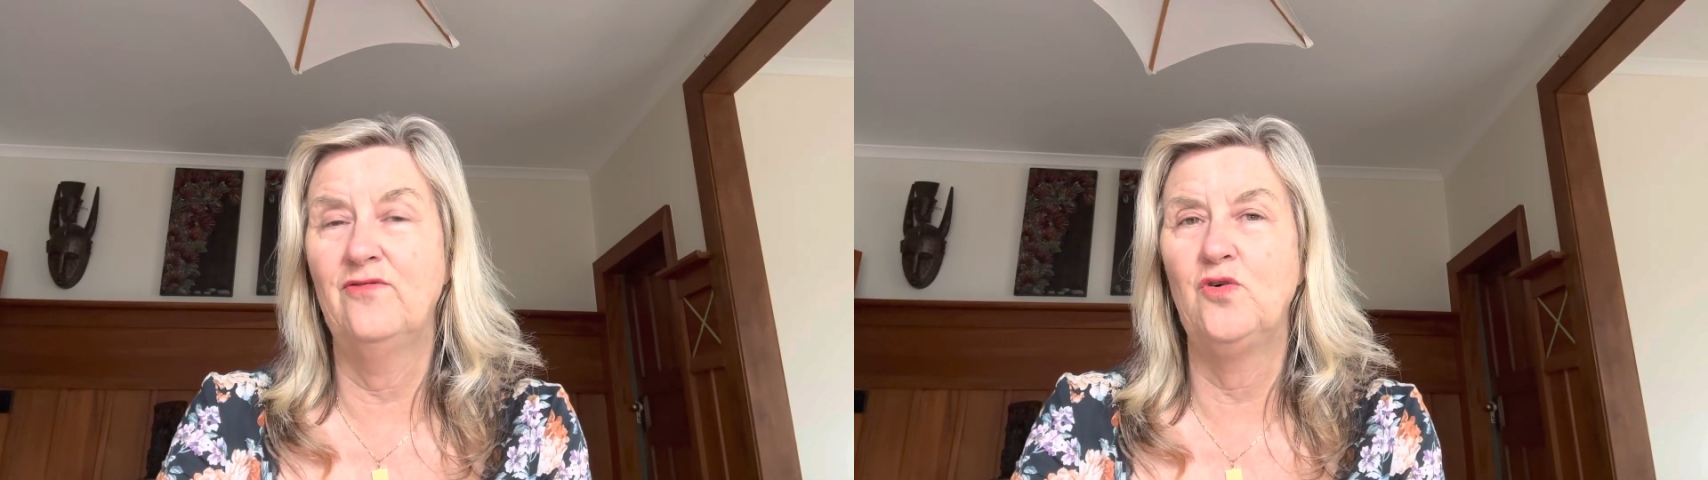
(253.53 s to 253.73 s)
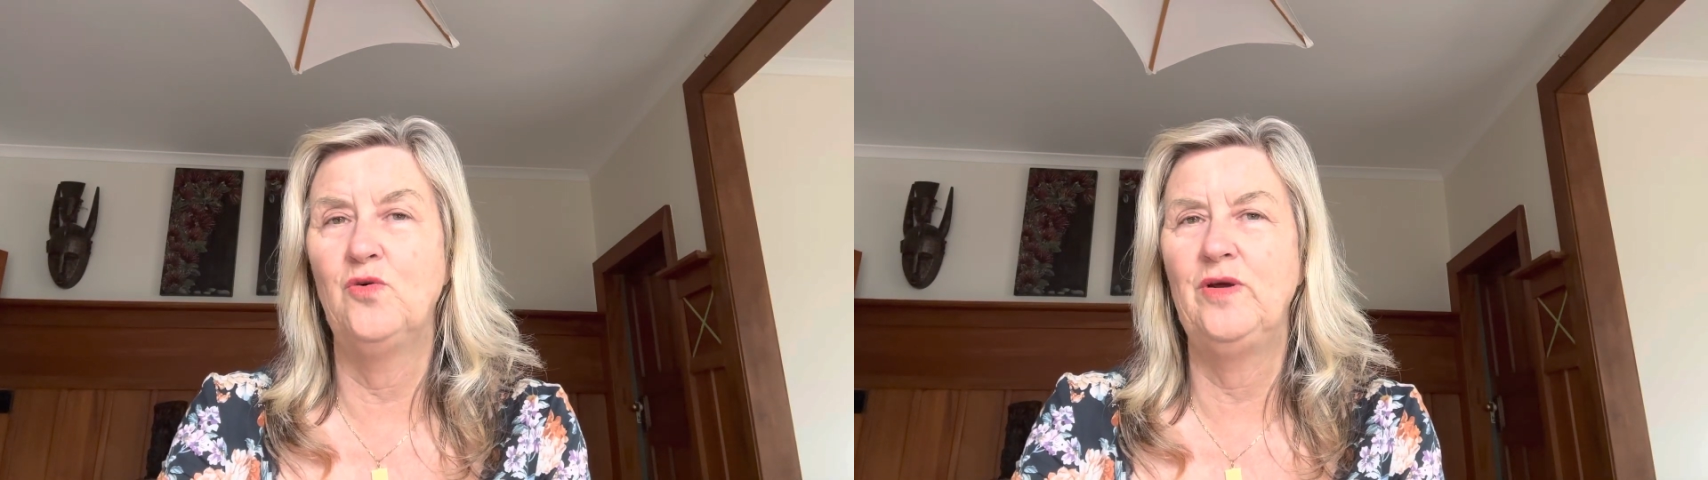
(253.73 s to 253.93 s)

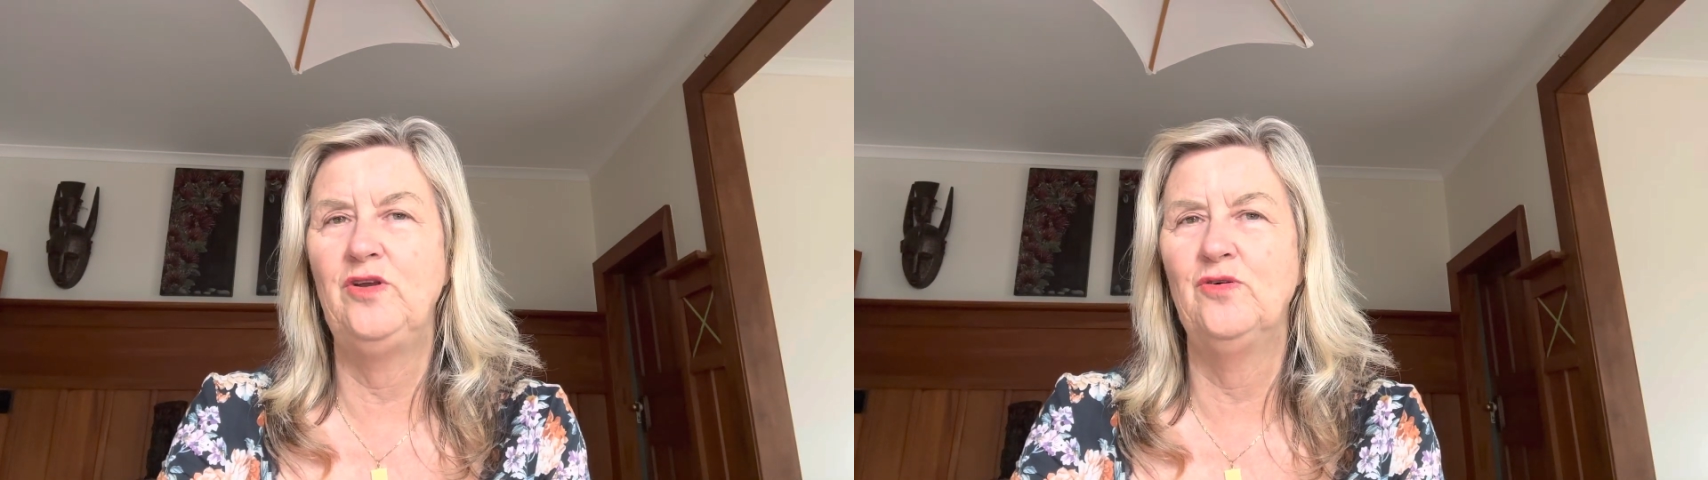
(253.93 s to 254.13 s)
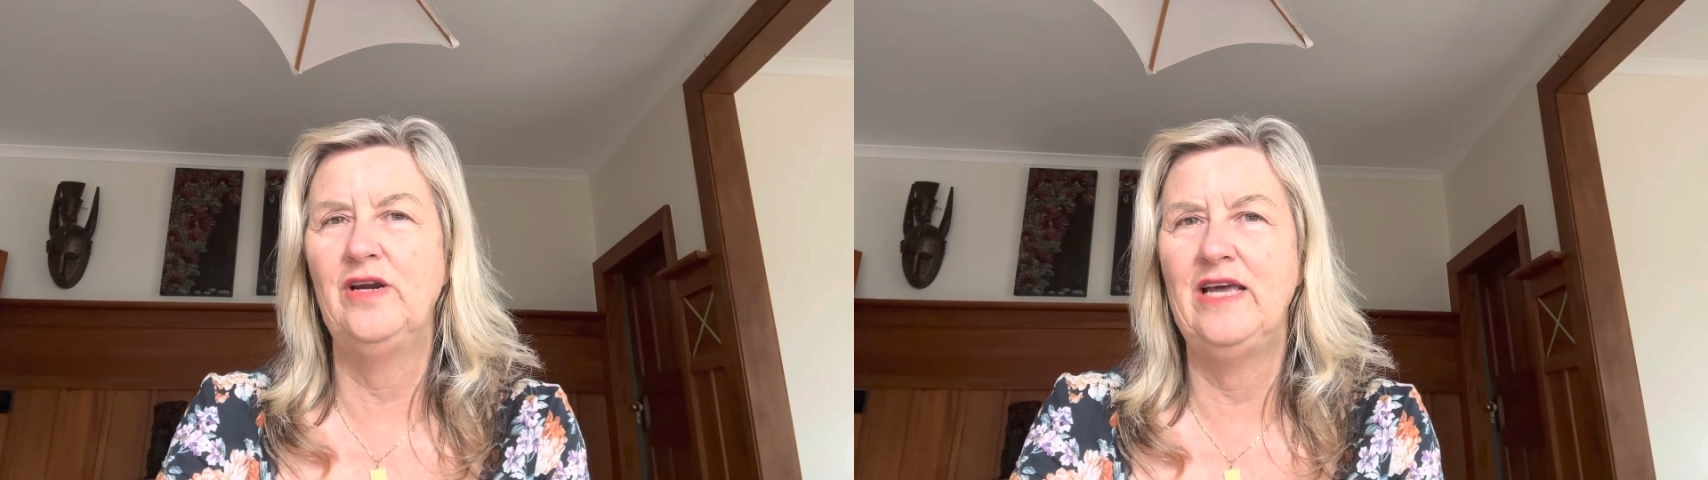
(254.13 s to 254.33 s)
for when
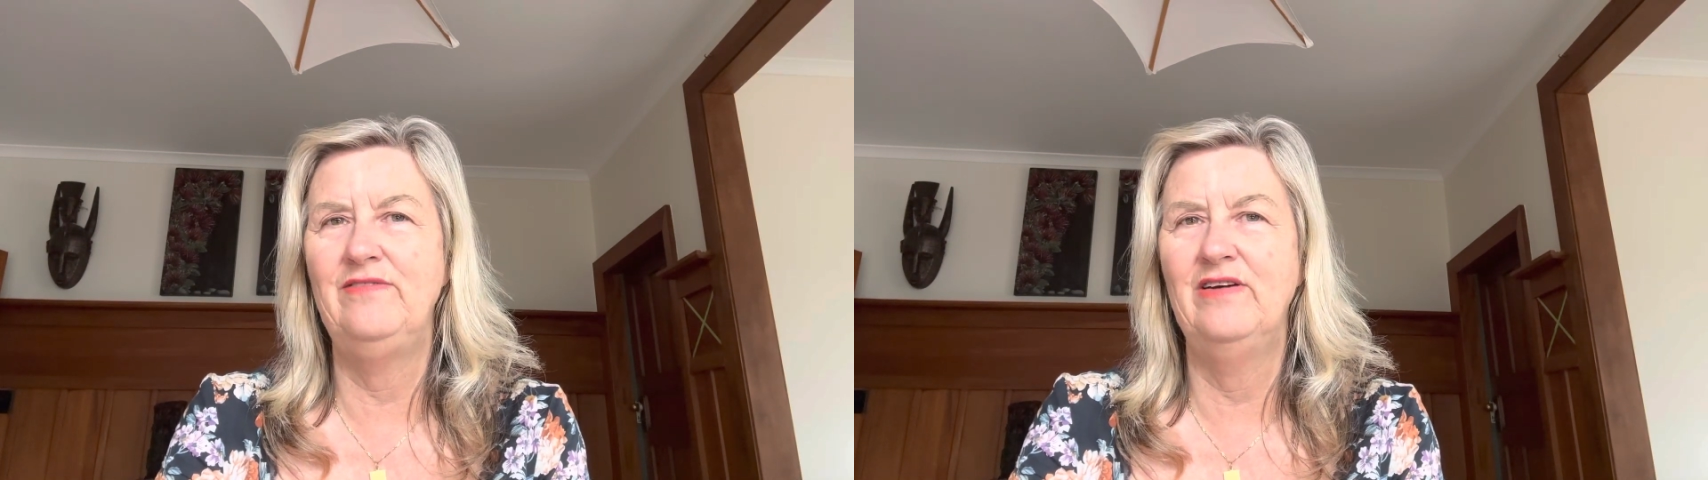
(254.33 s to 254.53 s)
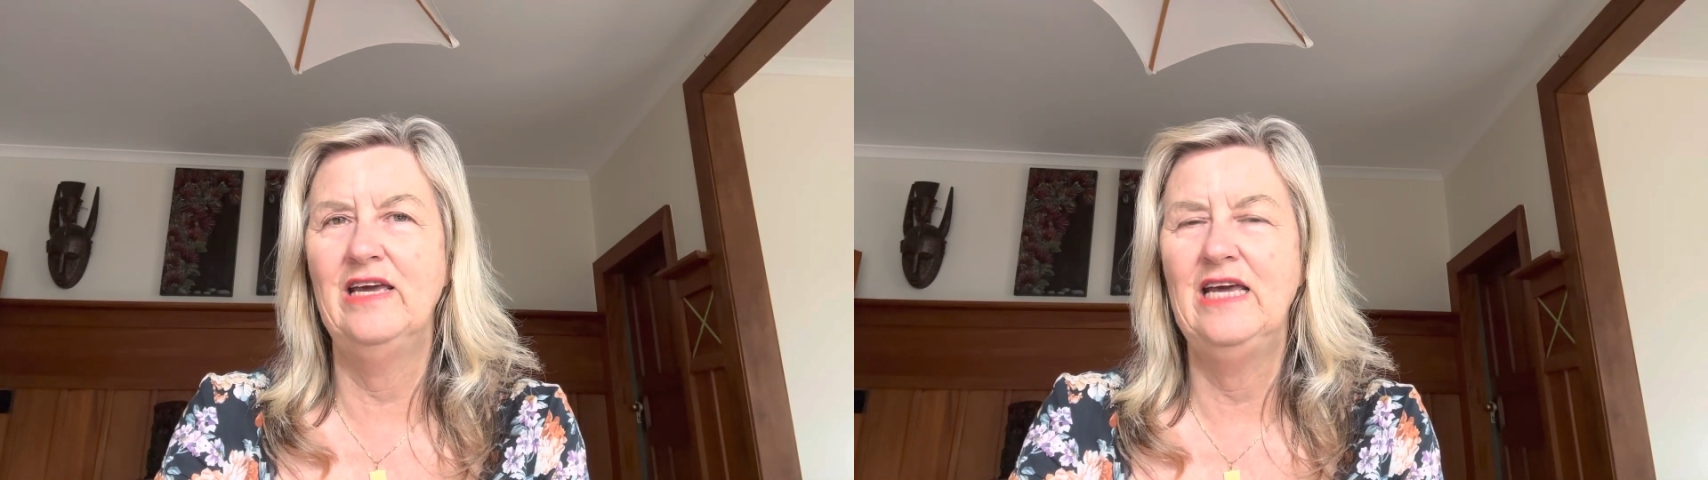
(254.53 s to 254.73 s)
you're
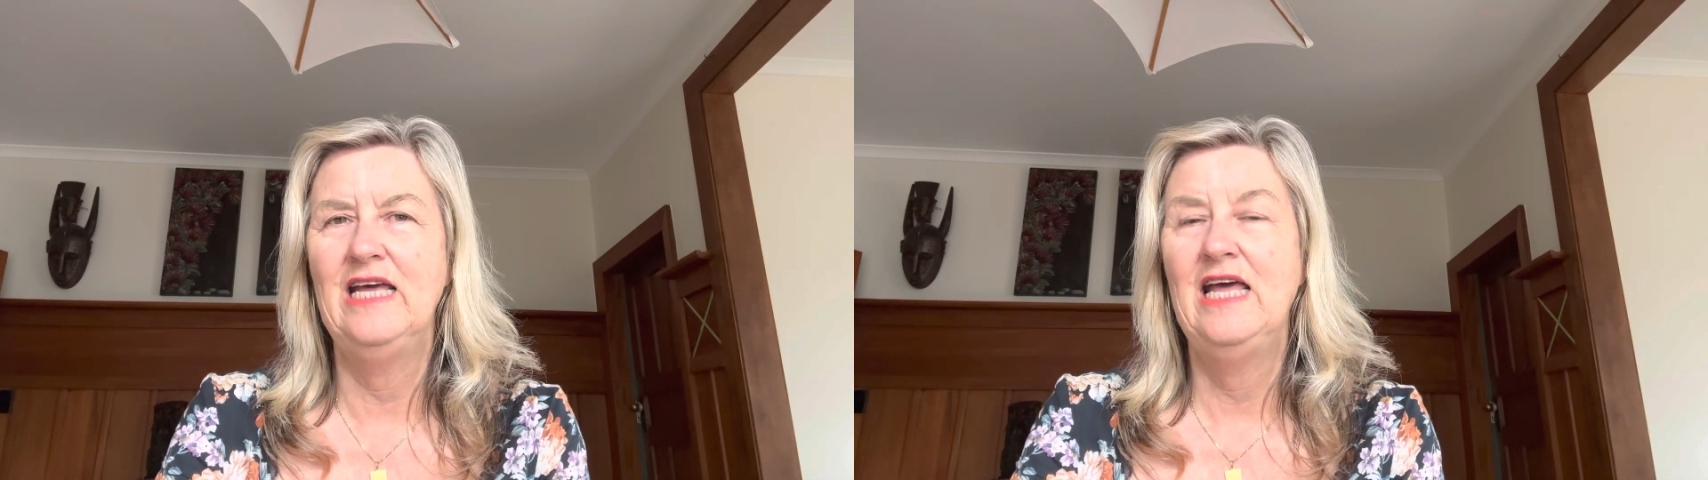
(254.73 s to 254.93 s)
leaving